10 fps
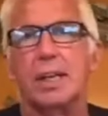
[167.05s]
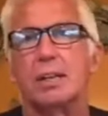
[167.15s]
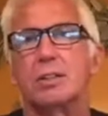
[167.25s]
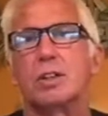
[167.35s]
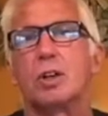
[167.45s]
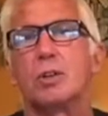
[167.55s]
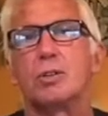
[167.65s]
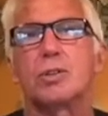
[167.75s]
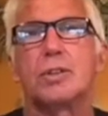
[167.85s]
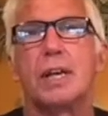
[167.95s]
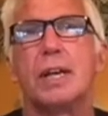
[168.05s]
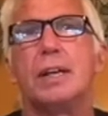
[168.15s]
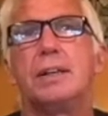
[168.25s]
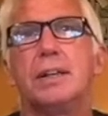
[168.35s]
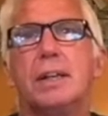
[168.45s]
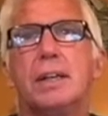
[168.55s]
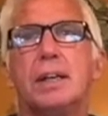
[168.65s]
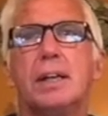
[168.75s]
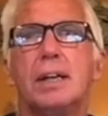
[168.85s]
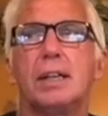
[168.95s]
else goes than
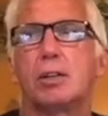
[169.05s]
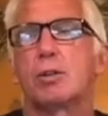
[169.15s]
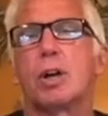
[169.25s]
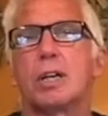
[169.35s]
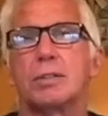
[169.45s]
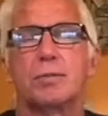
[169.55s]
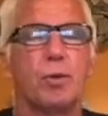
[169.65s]
LaCrosse.